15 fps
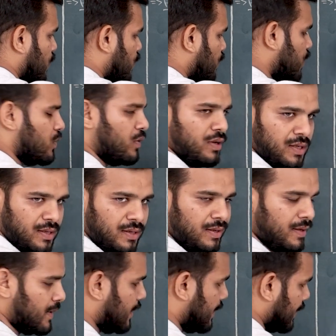ovule.
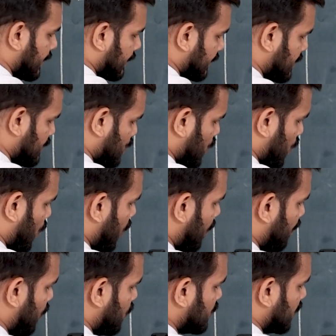This lower
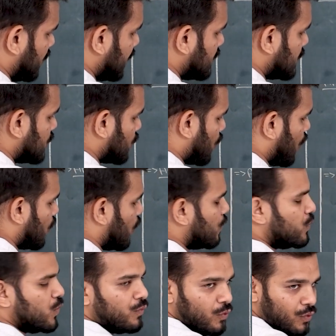portion is stalk of
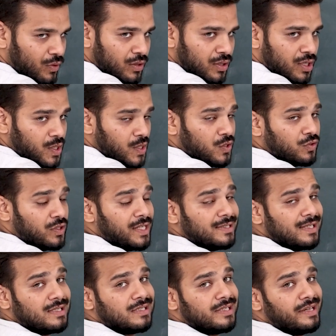ovule. So there
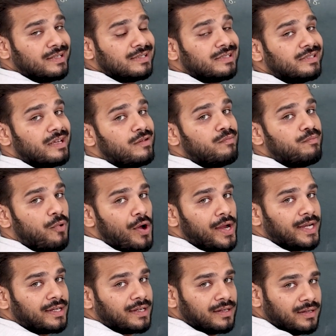is a junction
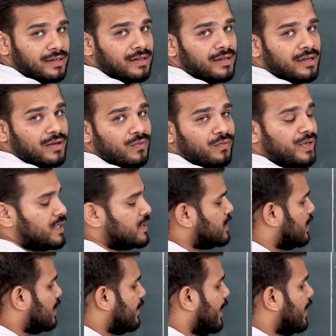point
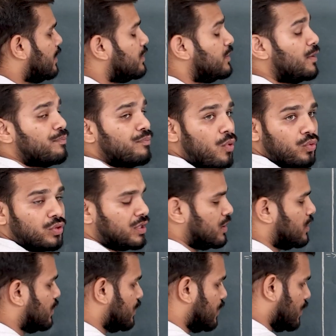which connect the
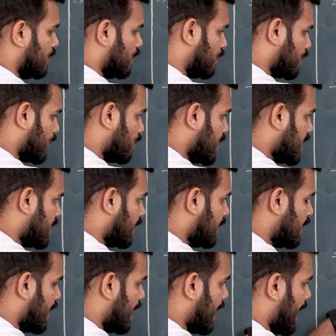both
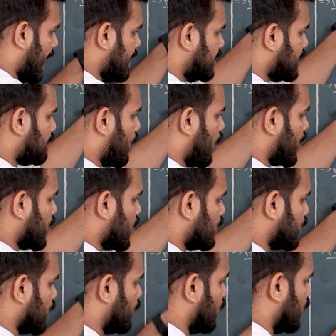funicle and the body of
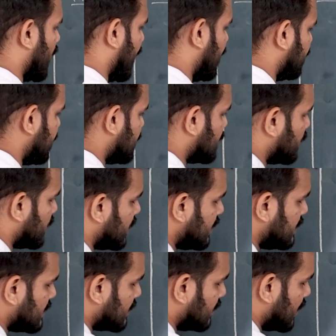ovule, and this one
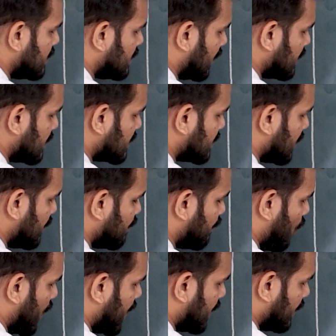is the junction
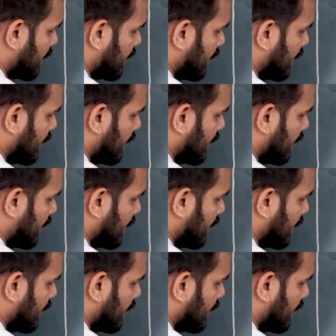point,